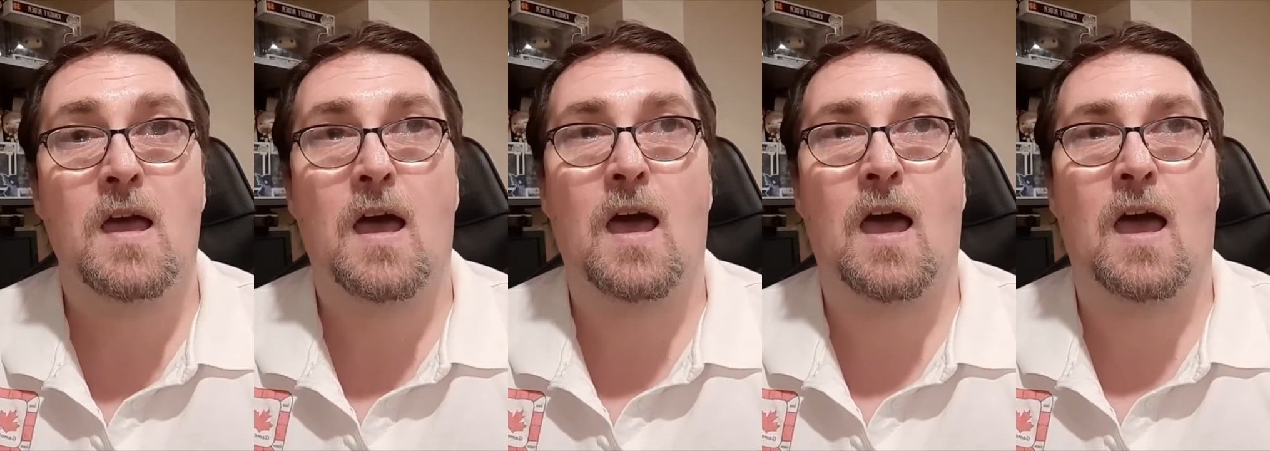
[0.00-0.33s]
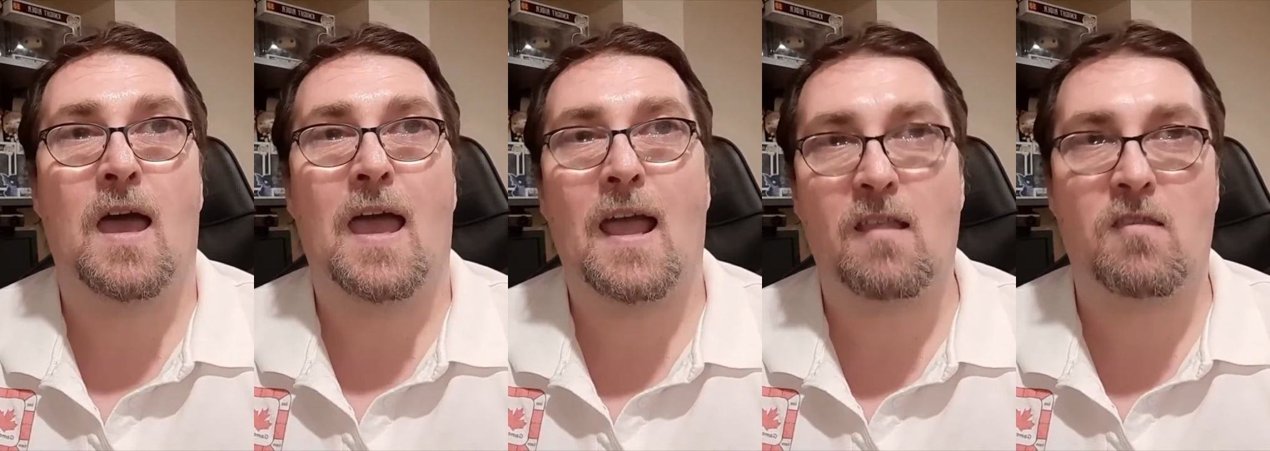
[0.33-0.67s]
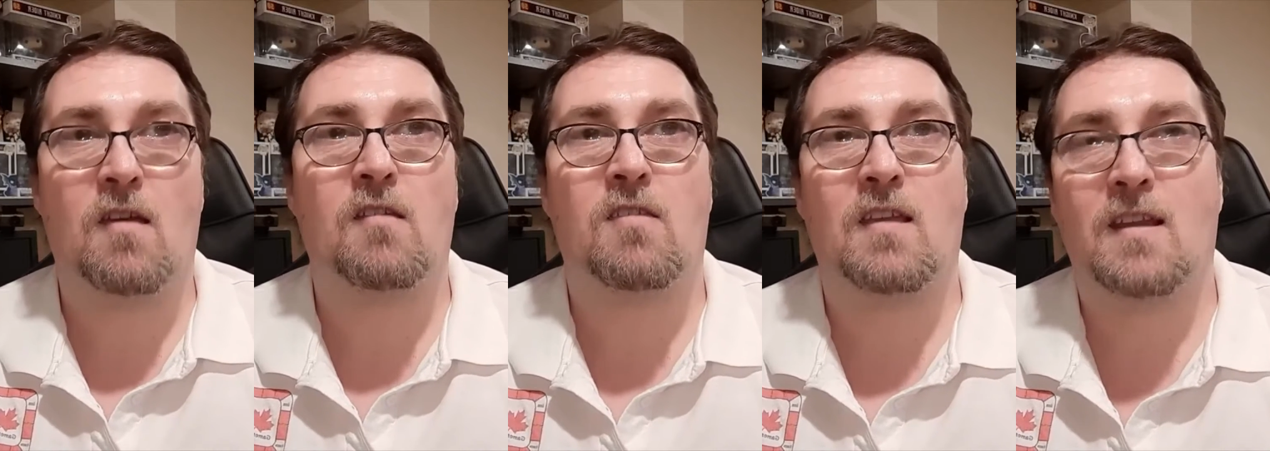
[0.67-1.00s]
As
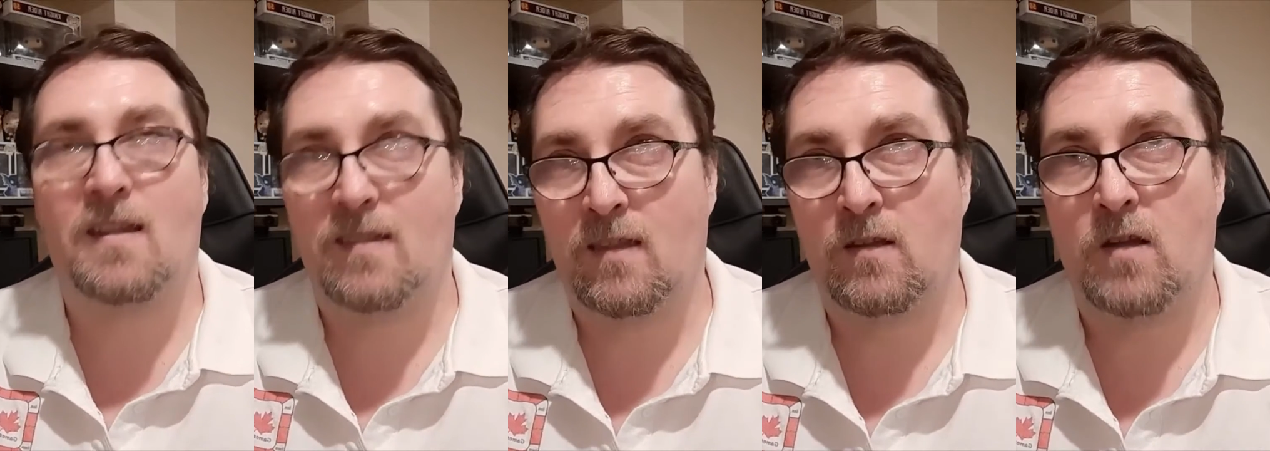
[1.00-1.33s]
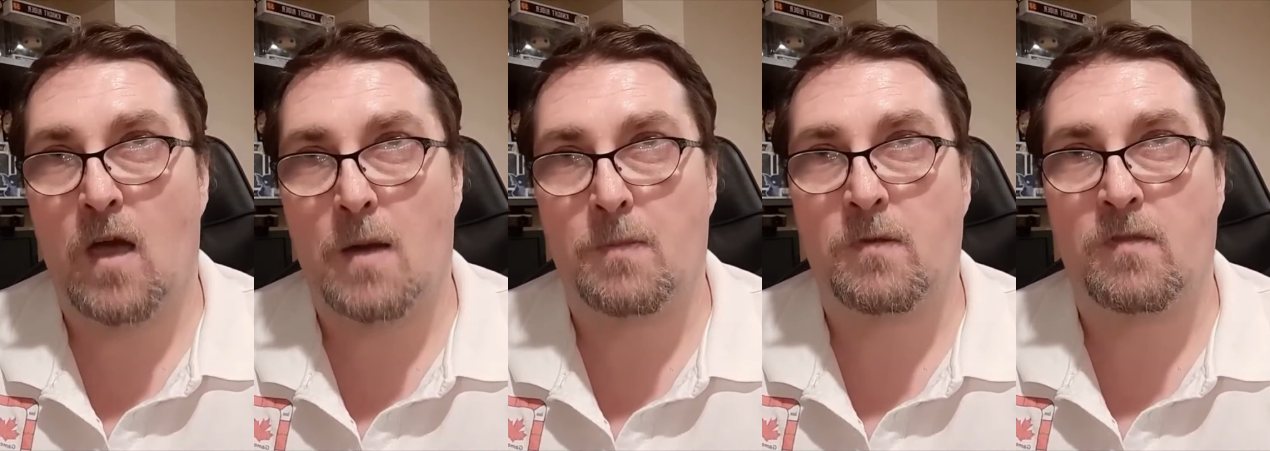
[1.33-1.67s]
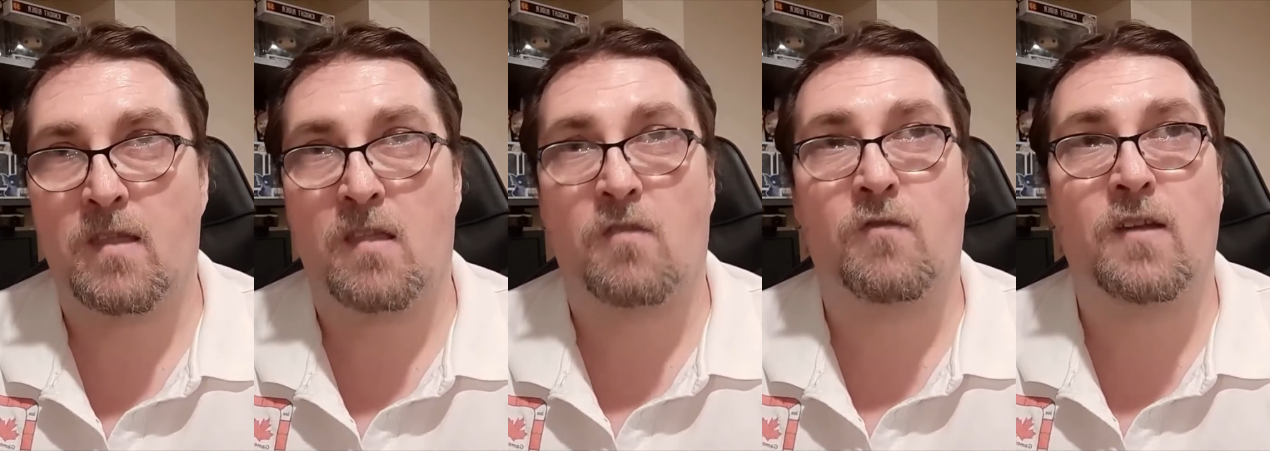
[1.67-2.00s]
I said at the top of
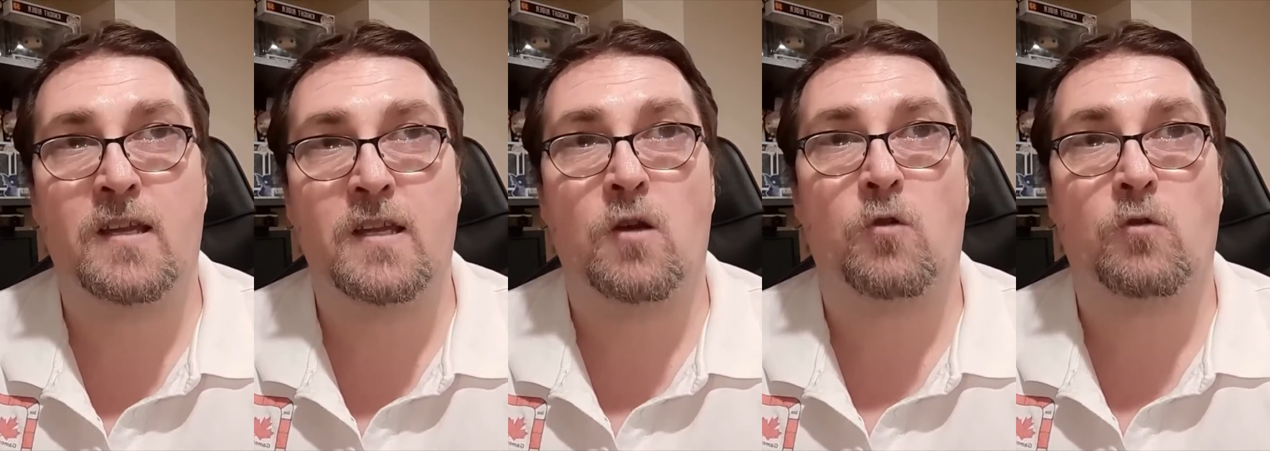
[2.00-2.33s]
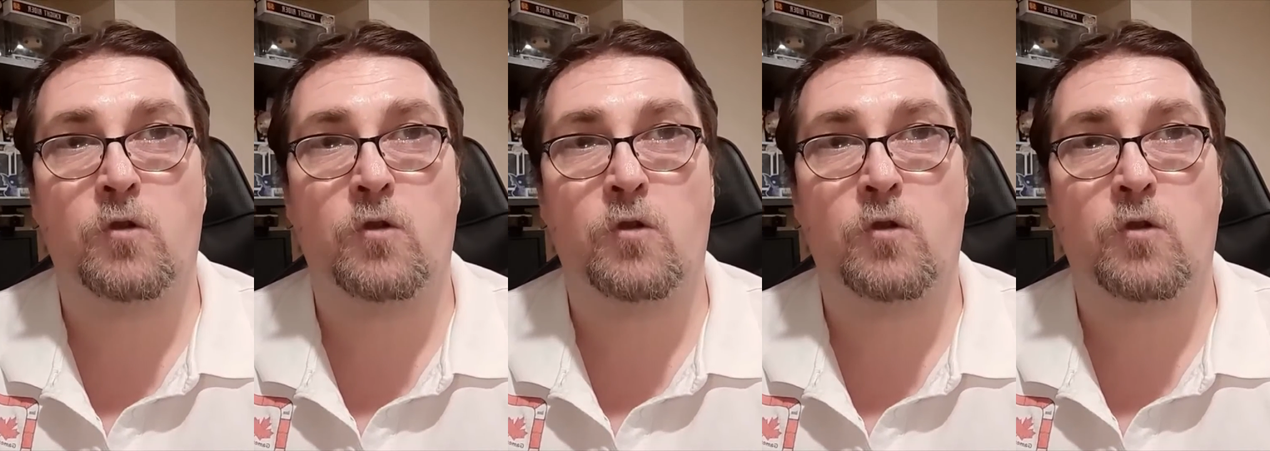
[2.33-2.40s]
this video,